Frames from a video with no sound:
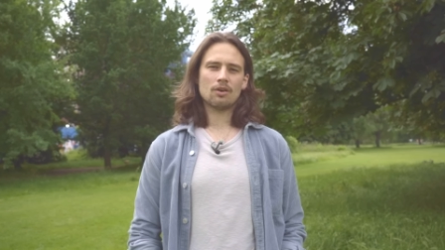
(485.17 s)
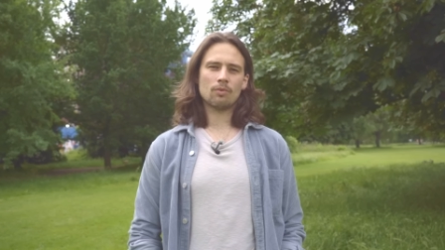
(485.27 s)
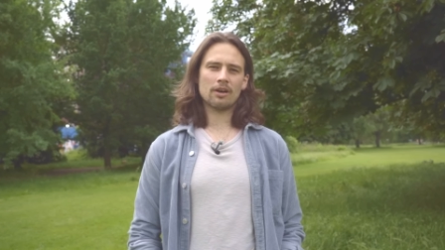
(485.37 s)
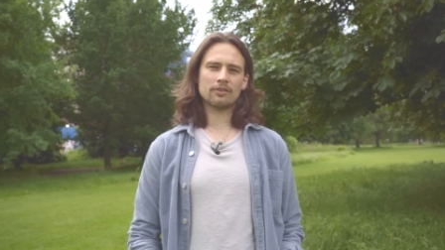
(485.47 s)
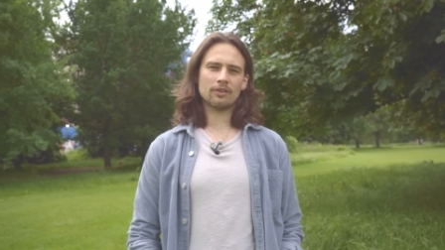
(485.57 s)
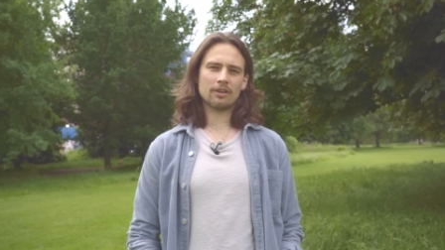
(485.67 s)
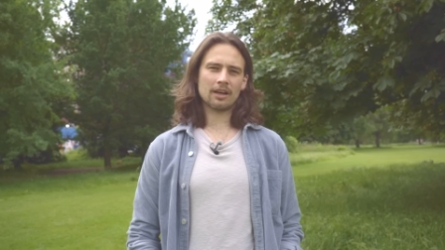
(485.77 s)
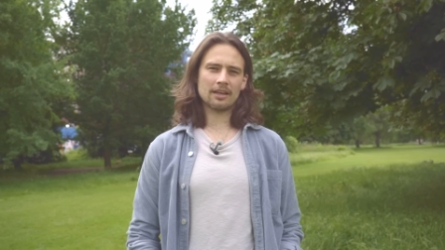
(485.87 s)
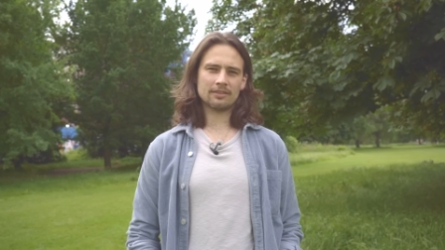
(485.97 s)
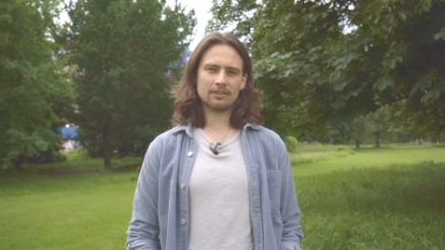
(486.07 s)
Whereas other
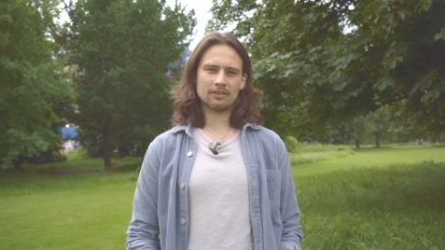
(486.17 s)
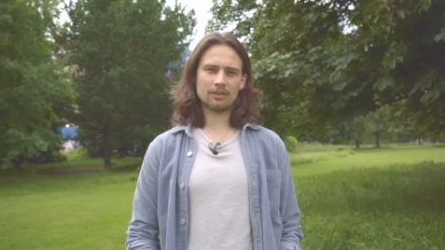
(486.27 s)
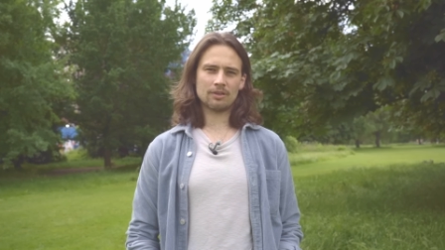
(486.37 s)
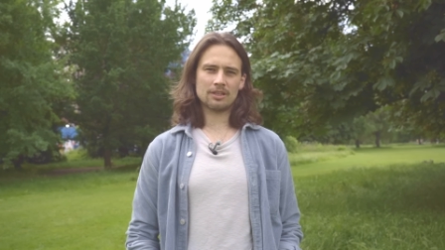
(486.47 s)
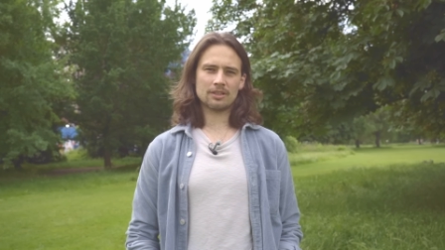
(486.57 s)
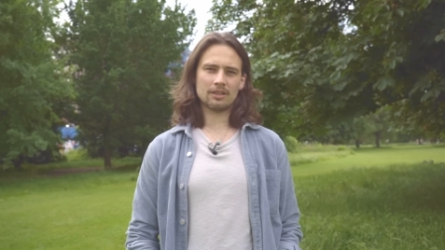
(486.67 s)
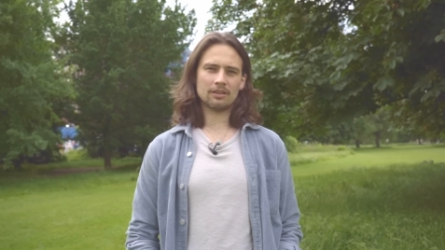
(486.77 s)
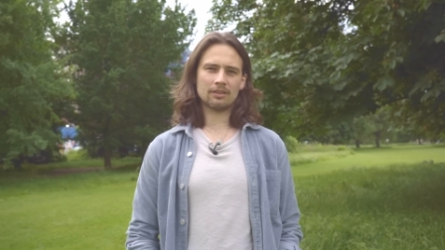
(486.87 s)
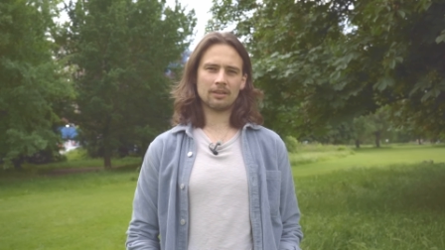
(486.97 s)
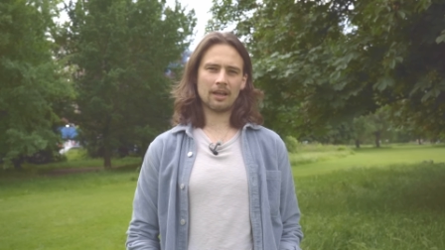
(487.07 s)
glaciers in the
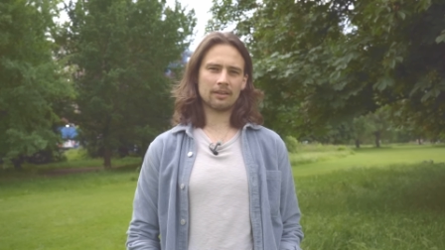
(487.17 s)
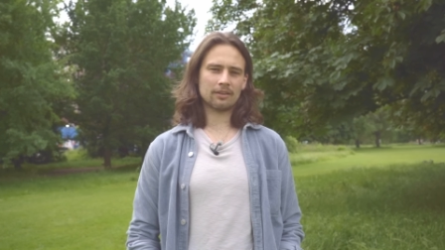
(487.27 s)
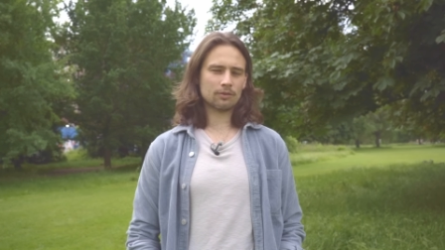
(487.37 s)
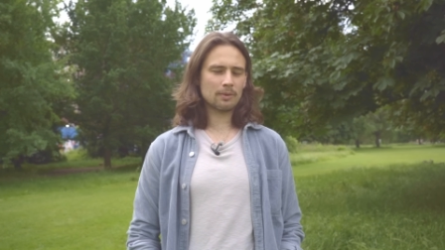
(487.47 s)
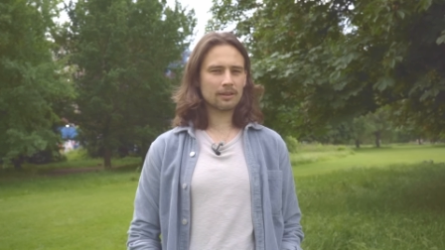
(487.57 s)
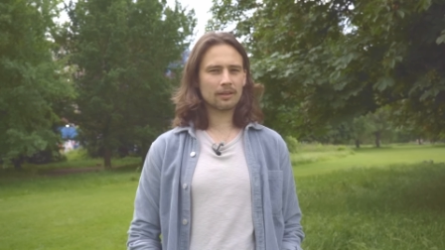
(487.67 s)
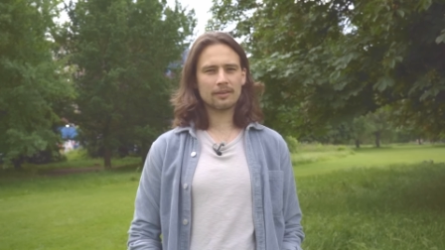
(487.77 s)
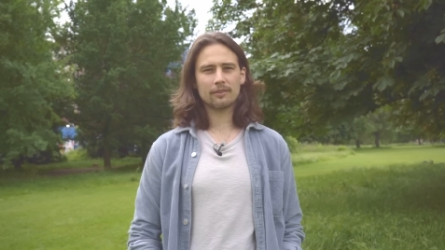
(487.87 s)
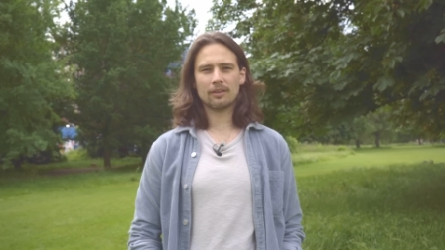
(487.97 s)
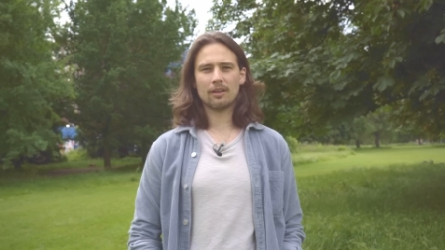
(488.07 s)
region, like the Smith
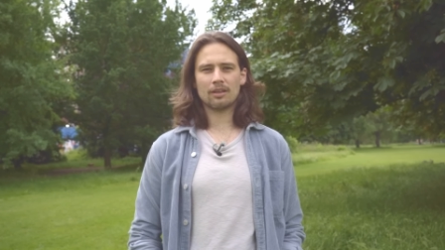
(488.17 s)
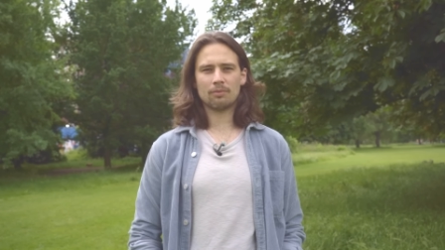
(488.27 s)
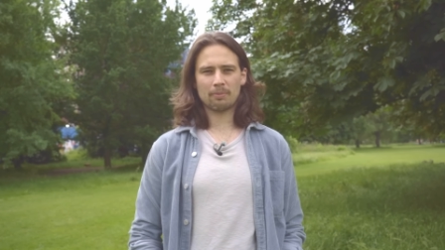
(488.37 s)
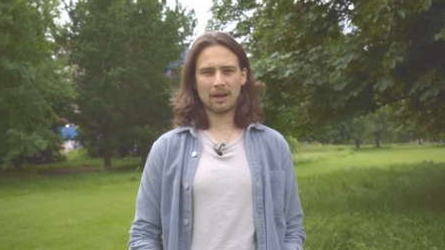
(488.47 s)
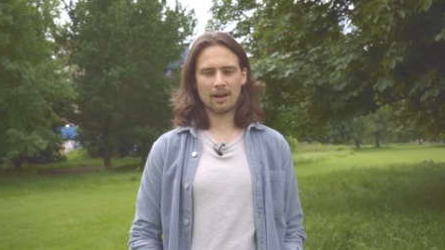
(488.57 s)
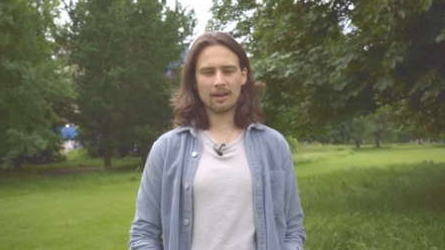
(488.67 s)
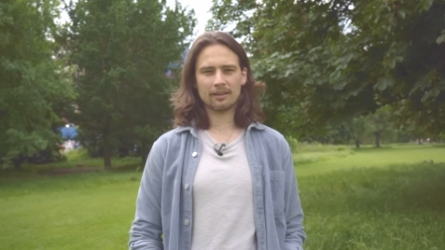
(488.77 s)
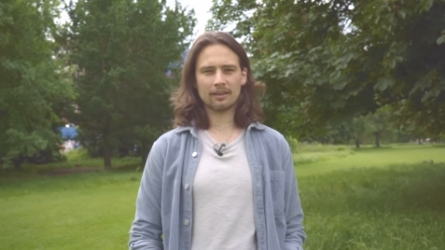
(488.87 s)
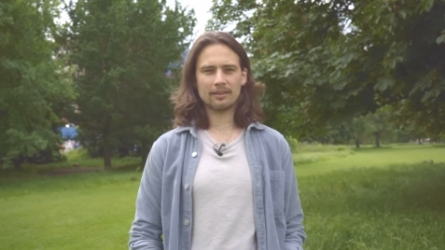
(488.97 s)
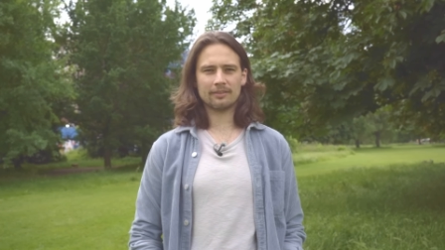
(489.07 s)
Glacier, Pine
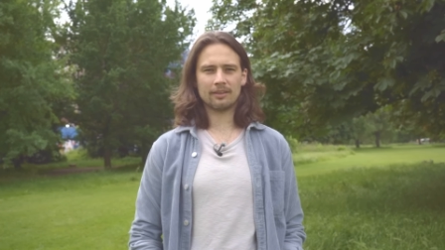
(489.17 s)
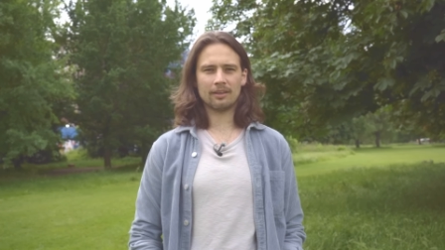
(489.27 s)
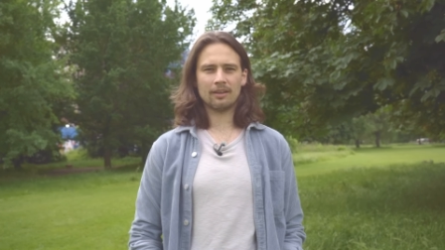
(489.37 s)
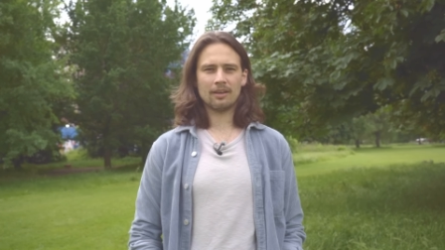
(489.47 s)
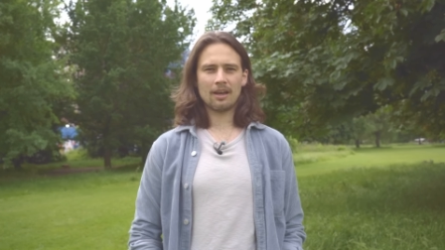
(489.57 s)
Island Glacier,